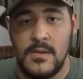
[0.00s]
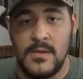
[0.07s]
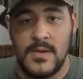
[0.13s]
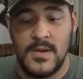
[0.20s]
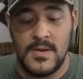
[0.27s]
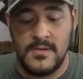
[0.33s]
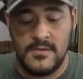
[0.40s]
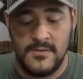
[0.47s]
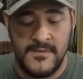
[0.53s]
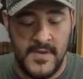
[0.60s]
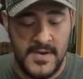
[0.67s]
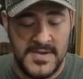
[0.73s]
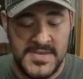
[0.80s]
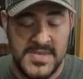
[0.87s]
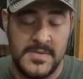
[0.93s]
They're
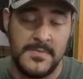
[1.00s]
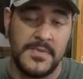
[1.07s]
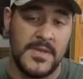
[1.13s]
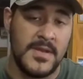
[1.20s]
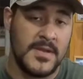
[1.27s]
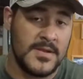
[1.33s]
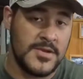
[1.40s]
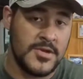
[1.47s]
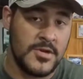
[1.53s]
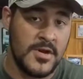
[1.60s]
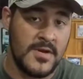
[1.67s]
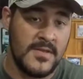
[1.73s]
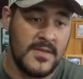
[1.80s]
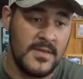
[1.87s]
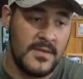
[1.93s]
very simply
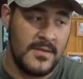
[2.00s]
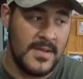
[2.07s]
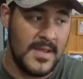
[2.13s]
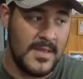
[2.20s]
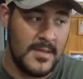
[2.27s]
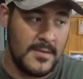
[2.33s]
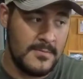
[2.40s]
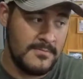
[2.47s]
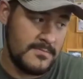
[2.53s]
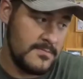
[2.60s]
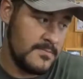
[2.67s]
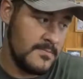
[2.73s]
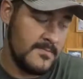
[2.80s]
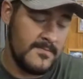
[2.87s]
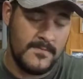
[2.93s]
constructed, and
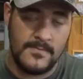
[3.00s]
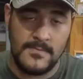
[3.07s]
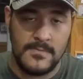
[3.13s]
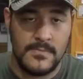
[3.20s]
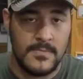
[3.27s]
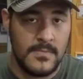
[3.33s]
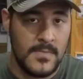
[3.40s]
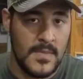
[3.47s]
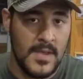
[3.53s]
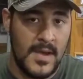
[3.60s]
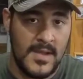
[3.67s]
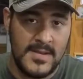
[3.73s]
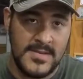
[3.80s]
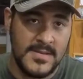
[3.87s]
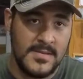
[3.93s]

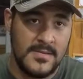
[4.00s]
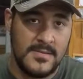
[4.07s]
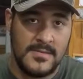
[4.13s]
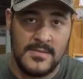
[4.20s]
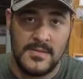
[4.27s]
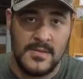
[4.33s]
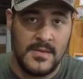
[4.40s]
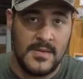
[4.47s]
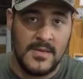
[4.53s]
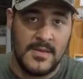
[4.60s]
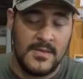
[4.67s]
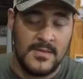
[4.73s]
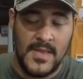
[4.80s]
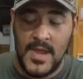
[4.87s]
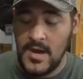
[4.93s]
honestly,
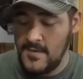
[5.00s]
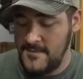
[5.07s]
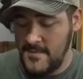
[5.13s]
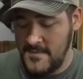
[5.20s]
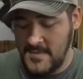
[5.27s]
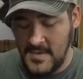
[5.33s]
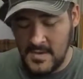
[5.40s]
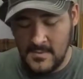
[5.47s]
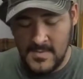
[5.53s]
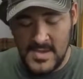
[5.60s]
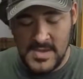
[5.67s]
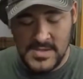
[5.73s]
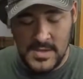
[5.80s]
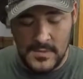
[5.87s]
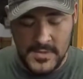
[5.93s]
the AR-15 to me
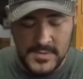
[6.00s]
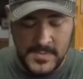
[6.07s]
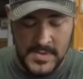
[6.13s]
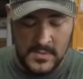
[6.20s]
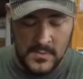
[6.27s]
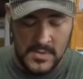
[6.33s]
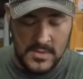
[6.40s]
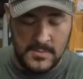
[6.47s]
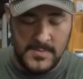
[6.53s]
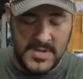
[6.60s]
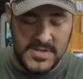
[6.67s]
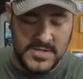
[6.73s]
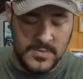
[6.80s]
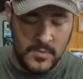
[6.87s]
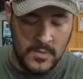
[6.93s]
has always been one of the
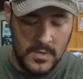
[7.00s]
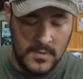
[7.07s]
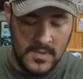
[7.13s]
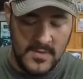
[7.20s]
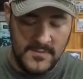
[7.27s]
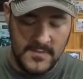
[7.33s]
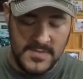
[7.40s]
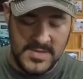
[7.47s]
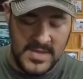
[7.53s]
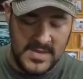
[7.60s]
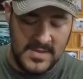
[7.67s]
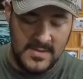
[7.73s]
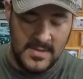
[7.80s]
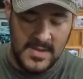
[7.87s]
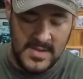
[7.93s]
best sporting rifles, and
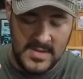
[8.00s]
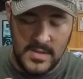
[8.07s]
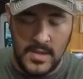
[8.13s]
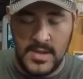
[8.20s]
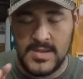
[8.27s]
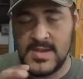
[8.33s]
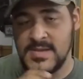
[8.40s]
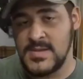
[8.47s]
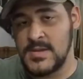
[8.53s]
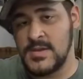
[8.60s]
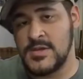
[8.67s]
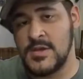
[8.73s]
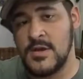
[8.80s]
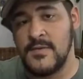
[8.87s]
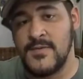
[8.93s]
it doesn't
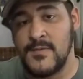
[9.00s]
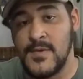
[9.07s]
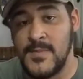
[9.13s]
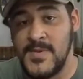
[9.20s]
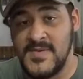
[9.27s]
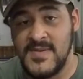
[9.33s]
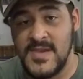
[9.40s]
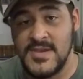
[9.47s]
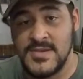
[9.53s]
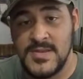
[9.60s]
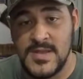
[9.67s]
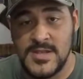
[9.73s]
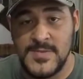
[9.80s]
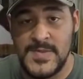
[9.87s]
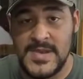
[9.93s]
deserve the reputation that
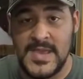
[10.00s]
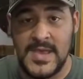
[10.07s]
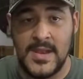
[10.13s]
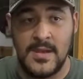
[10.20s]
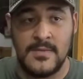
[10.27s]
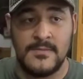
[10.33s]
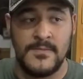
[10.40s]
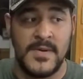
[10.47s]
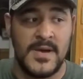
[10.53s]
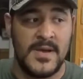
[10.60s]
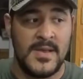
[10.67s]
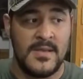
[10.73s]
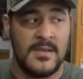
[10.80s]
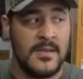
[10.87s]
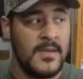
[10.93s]
it's been getting by